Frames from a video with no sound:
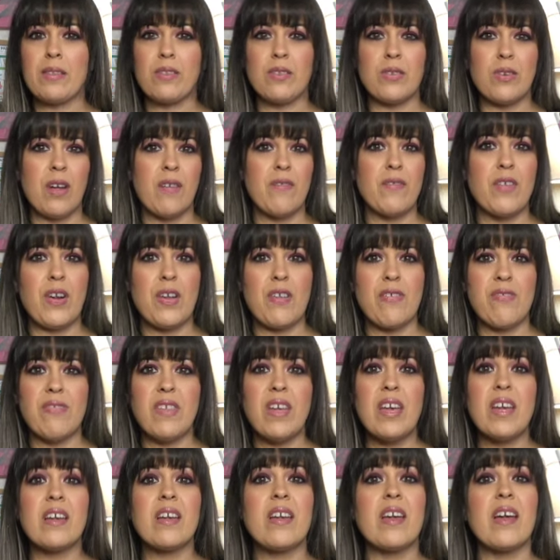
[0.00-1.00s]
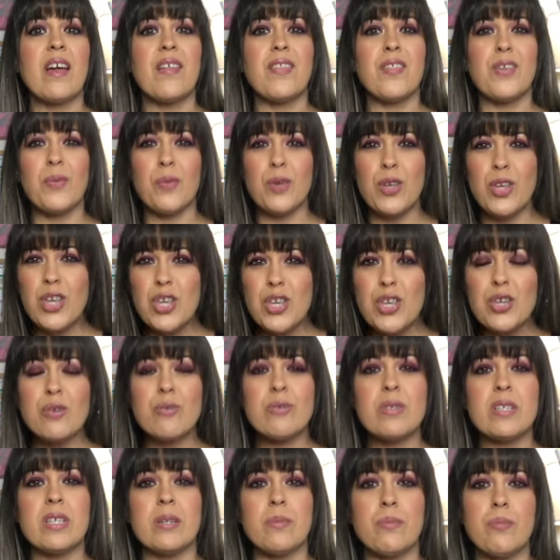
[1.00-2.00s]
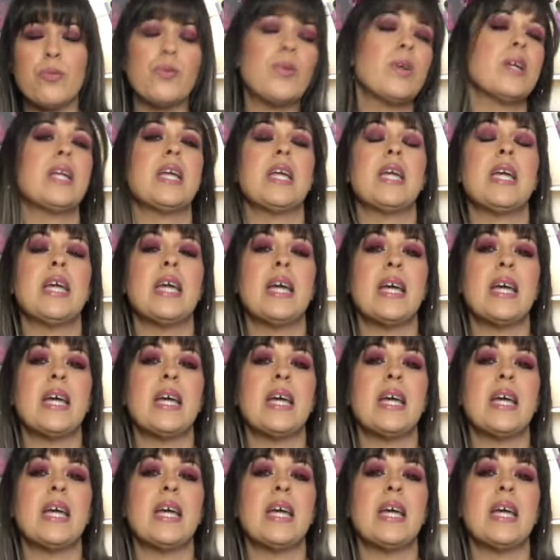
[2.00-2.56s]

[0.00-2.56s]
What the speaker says: They're not very thick and they're cute and pretty,